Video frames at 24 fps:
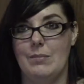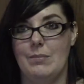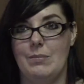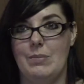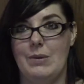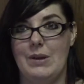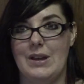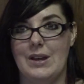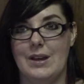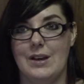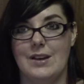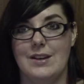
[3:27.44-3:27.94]

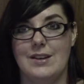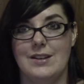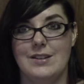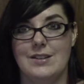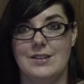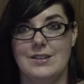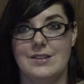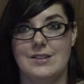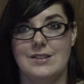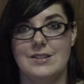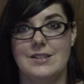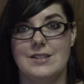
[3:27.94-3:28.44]

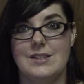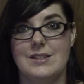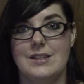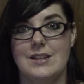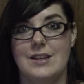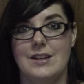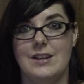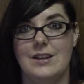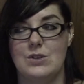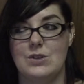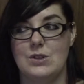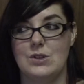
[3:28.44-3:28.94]
because
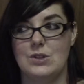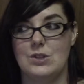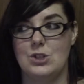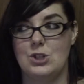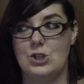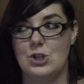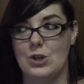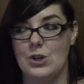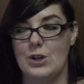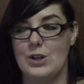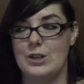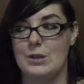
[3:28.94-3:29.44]

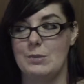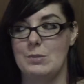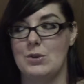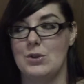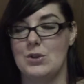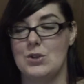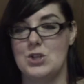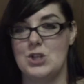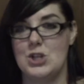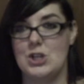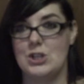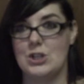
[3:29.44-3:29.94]
during the
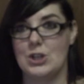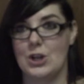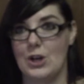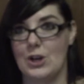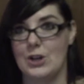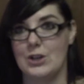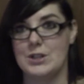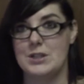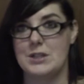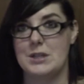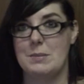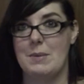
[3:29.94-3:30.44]
book she
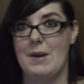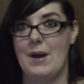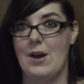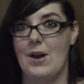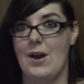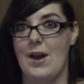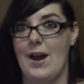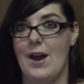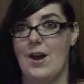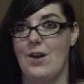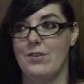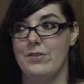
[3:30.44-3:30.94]
talks
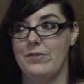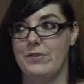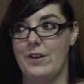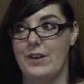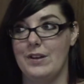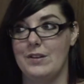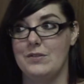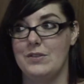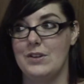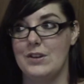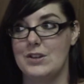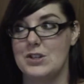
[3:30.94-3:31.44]
about how
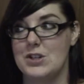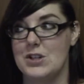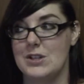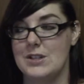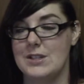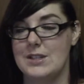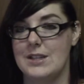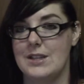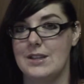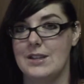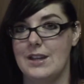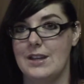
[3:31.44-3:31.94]
fan
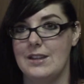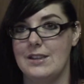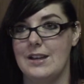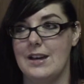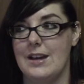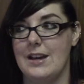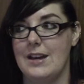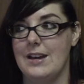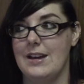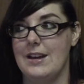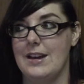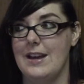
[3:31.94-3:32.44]
fictions end like
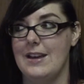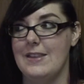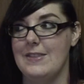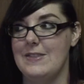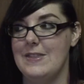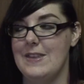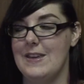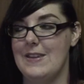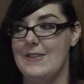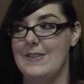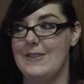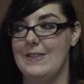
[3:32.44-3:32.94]
that,
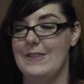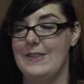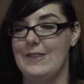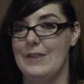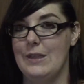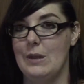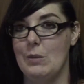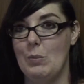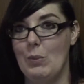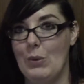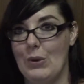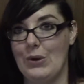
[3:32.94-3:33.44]
and then
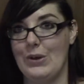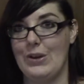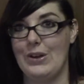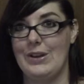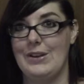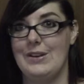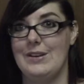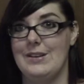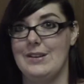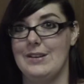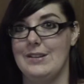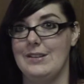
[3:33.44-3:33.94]
the book
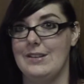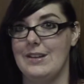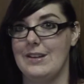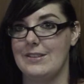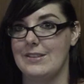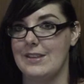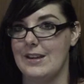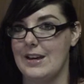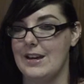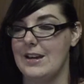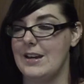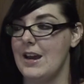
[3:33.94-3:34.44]
ended like
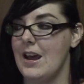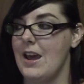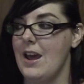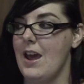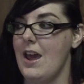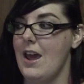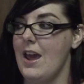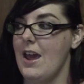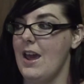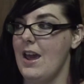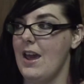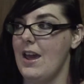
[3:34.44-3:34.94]
that.
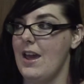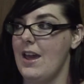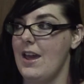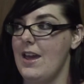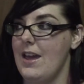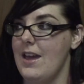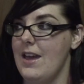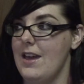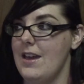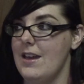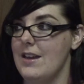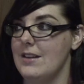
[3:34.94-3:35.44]

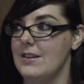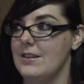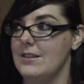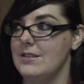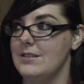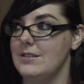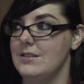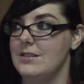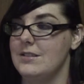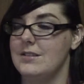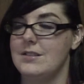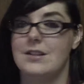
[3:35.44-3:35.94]

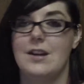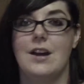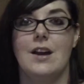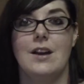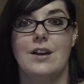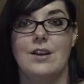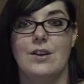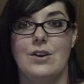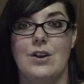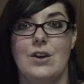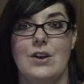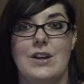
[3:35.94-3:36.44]
And I
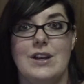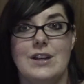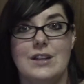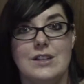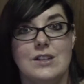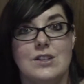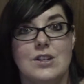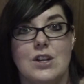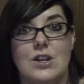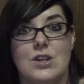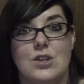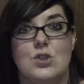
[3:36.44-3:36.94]
don't know,
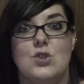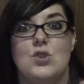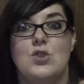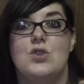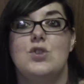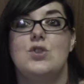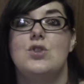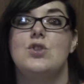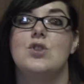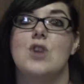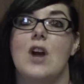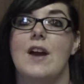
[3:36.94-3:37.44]
it
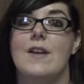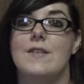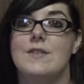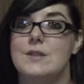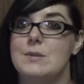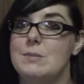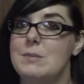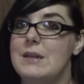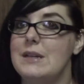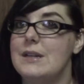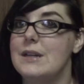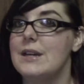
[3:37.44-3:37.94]
drives
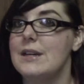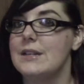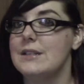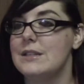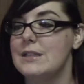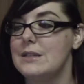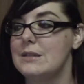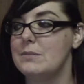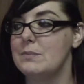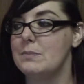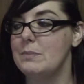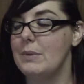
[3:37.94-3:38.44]
me
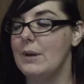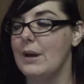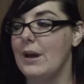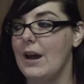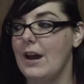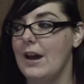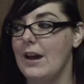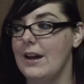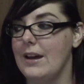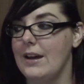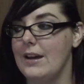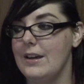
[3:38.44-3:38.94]
nuts, but
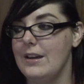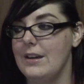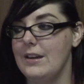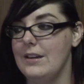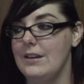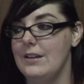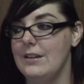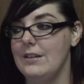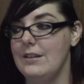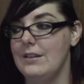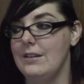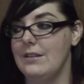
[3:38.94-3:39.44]

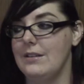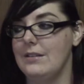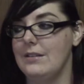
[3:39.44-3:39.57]
I